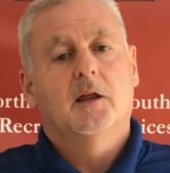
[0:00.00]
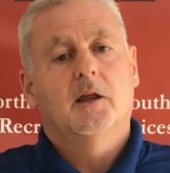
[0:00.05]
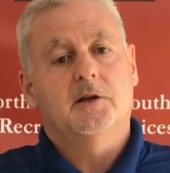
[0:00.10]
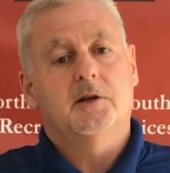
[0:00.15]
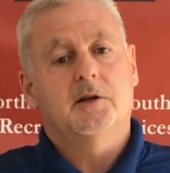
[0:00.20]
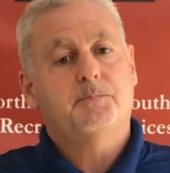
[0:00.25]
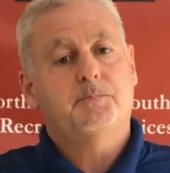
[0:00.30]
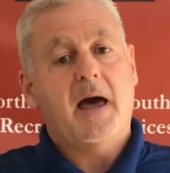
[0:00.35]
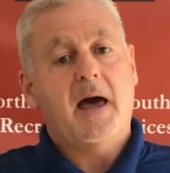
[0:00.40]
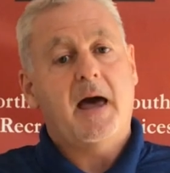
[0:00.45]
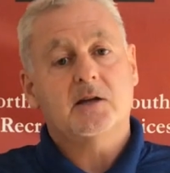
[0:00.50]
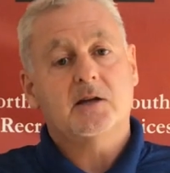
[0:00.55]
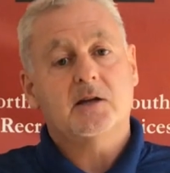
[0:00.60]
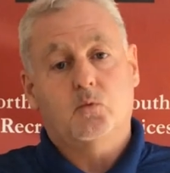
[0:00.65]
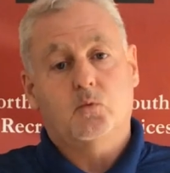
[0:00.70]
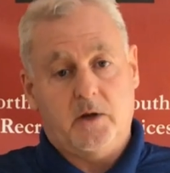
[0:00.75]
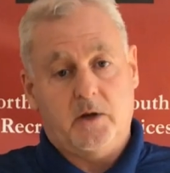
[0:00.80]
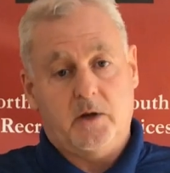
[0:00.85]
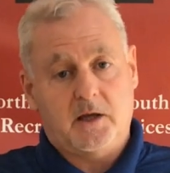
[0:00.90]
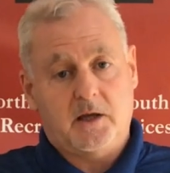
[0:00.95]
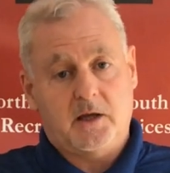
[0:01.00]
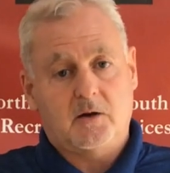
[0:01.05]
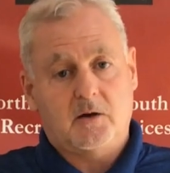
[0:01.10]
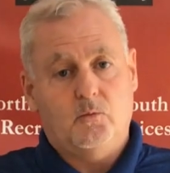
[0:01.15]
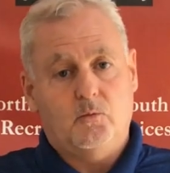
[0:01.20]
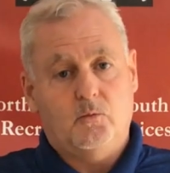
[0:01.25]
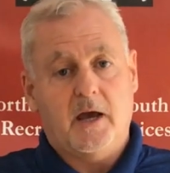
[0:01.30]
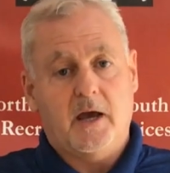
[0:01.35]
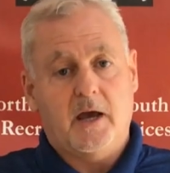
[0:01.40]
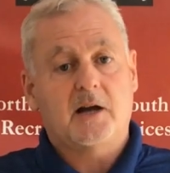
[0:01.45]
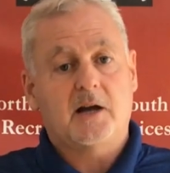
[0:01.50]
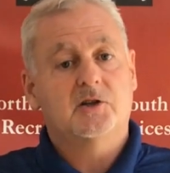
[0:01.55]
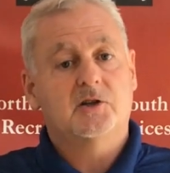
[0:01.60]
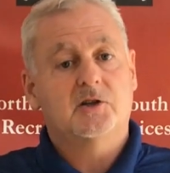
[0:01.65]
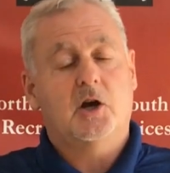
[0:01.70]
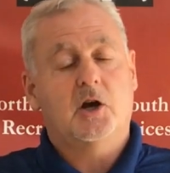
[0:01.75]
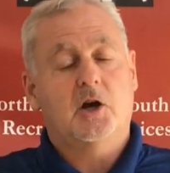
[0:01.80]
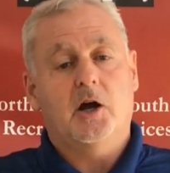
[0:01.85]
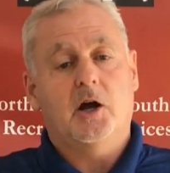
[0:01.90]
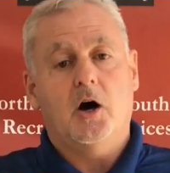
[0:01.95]
This past week, we
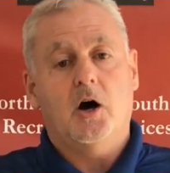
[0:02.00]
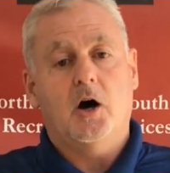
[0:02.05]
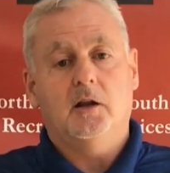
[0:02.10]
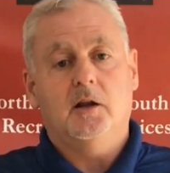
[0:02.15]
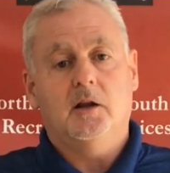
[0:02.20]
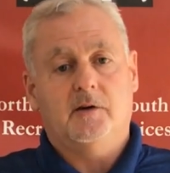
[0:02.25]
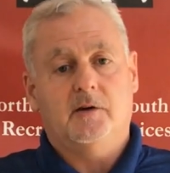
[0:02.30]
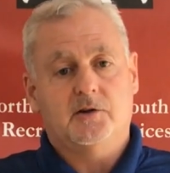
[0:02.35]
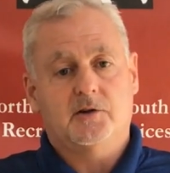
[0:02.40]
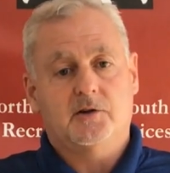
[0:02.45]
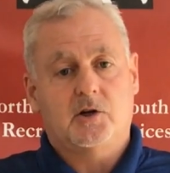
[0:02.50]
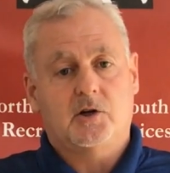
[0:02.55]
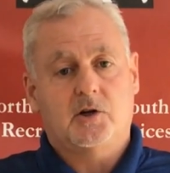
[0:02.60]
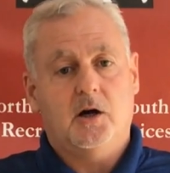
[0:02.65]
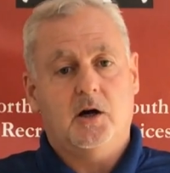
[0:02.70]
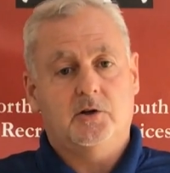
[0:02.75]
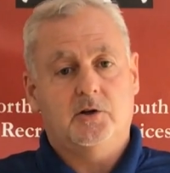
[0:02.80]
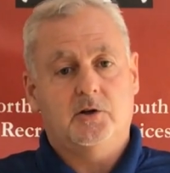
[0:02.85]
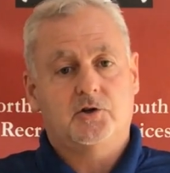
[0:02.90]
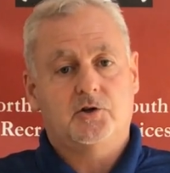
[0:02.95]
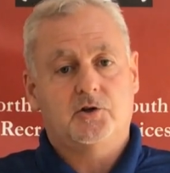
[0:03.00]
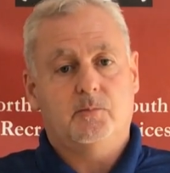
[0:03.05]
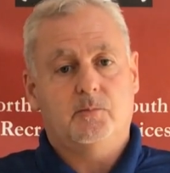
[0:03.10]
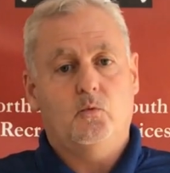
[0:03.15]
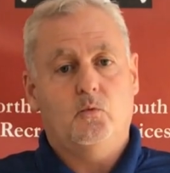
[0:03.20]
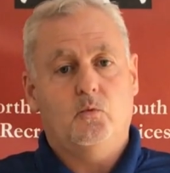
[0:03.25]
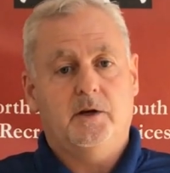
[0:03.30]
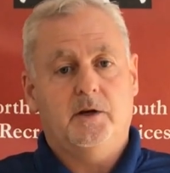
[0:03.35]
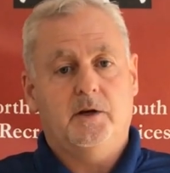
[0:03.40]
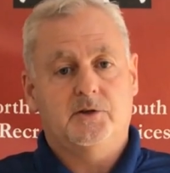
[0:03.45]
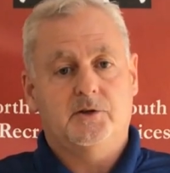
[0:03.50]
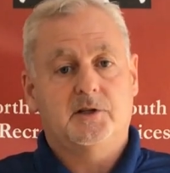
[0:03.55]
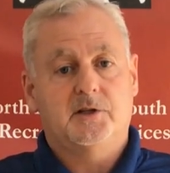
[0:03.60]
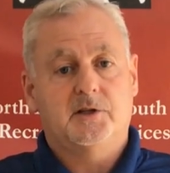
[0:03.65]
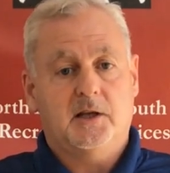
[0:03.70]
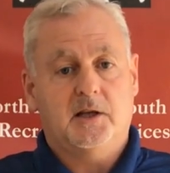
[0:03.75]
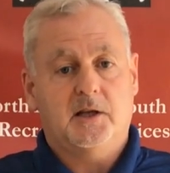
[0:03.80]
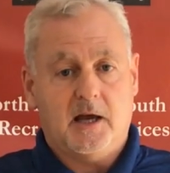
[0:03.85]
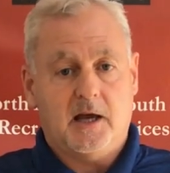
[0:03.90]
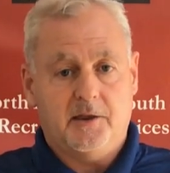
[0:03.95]
actually got all of our scholarship winners
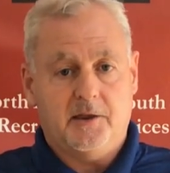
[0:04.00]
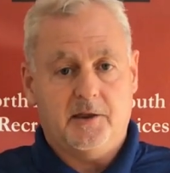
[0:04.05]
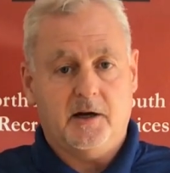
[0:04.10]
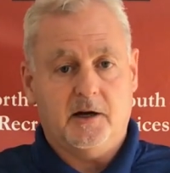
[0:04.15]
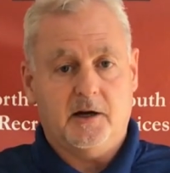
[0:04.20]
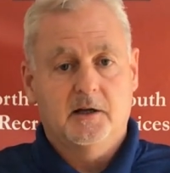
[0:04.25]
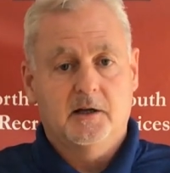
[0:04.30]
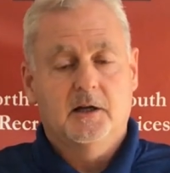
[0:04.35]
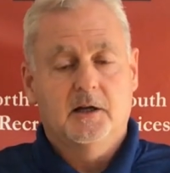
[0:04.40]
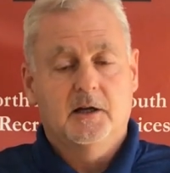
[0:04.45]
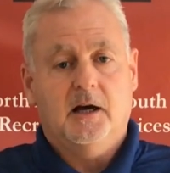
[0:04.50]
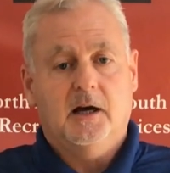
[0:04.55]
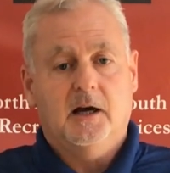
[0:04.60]
together